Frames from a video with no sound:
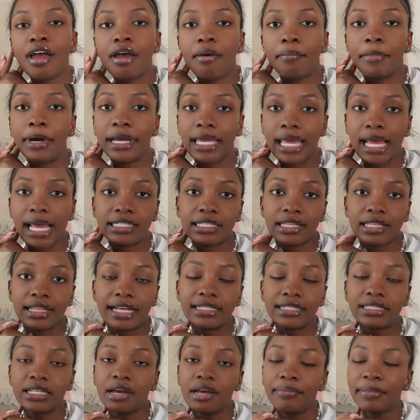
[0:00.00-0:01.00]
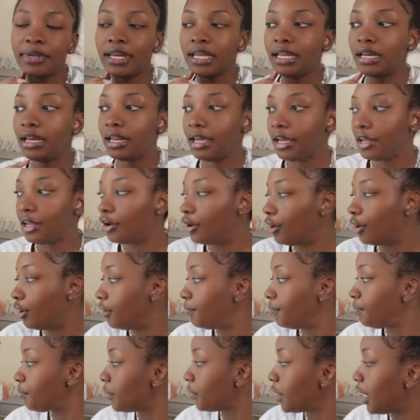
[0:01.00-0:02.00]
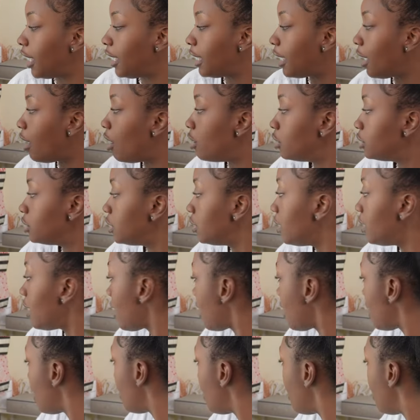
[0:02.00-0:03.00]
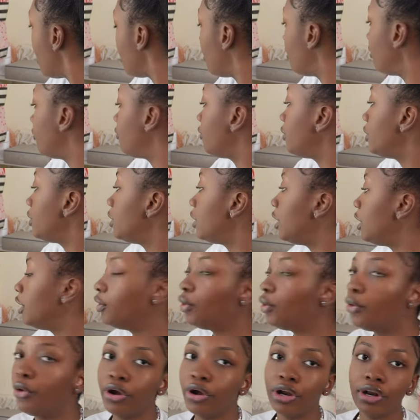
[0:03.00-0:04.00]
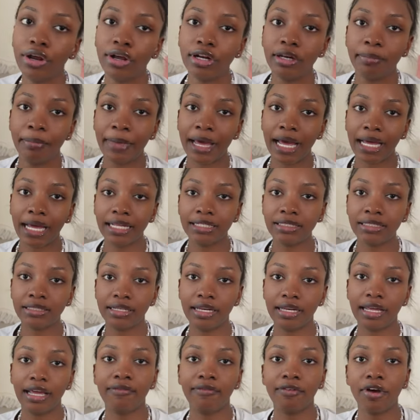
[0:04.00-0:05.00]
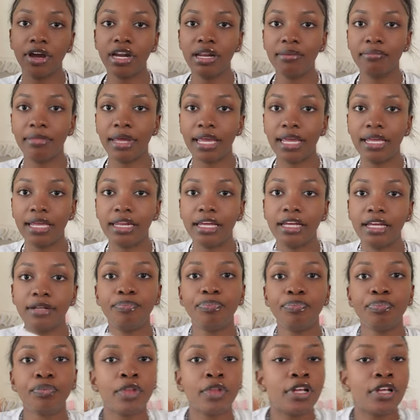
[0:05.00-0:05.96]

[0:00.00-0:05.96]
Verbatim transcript: But yeah, so that's coming in later. And I also have an order package today. I've already made it.